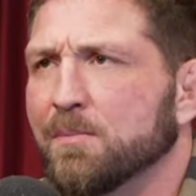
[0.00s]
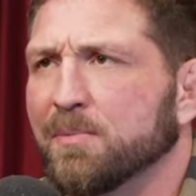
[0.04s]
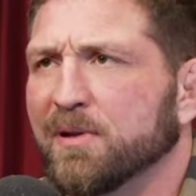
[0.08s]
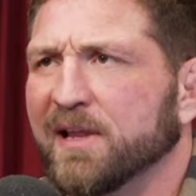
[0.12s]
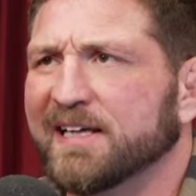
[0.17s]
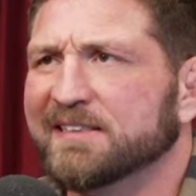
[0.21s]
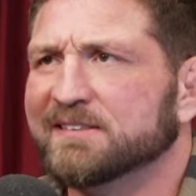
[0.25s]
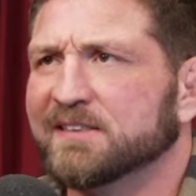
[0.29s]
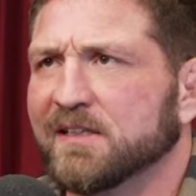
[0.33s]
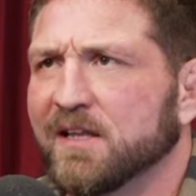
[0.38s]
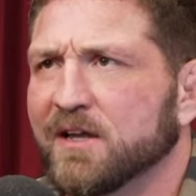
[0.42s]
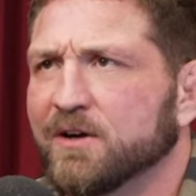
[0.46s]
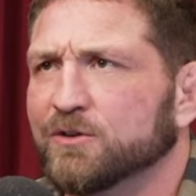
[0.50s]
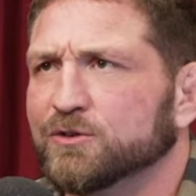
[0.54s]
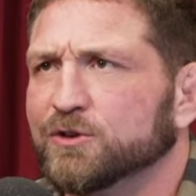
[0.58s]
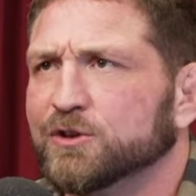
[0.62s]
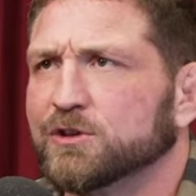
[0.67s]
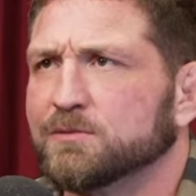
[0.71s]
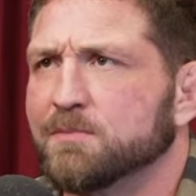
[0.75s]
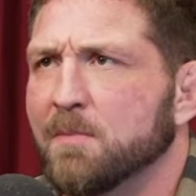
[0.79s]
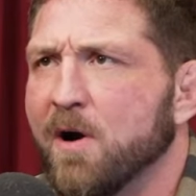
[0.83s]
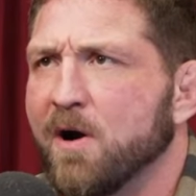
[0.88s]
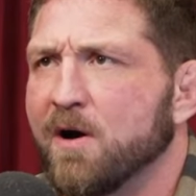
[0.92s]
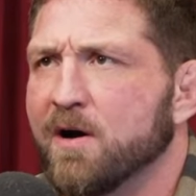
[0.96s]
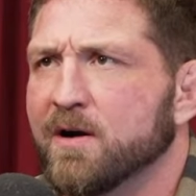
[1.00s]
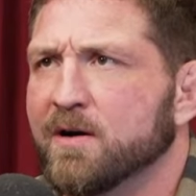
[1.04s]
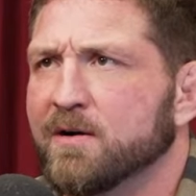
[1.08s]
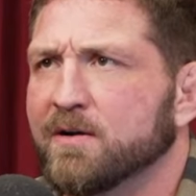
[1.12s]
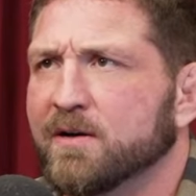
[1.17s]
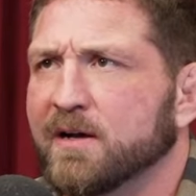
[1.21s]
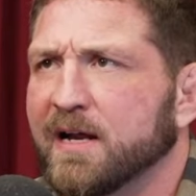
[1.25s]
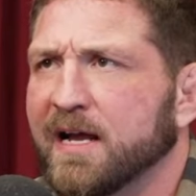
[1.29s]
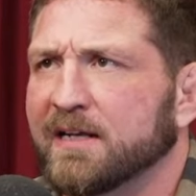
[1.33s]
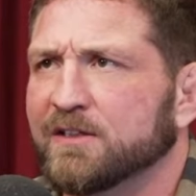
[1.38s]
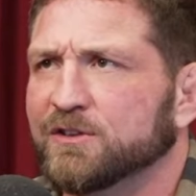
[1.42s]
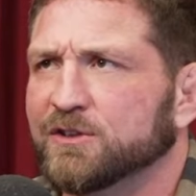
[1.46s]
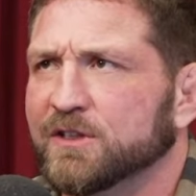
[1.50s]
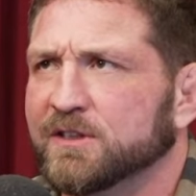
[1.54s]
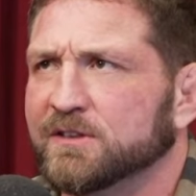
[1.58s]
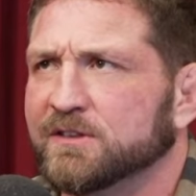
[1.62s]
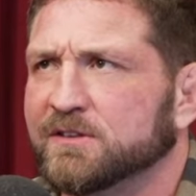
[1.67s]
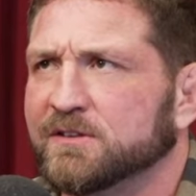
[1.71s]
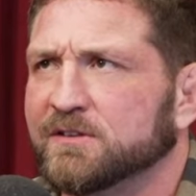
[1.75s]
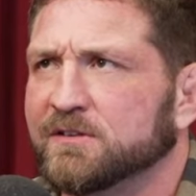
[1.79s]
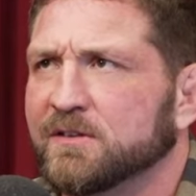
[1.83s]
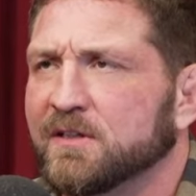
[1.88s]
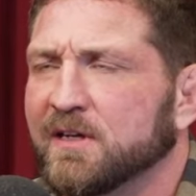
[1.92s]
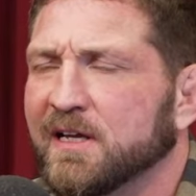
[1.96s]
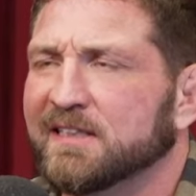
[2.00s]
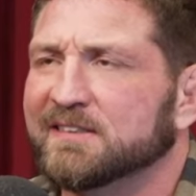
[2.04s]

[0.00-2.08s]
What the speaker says: plays a little smart and just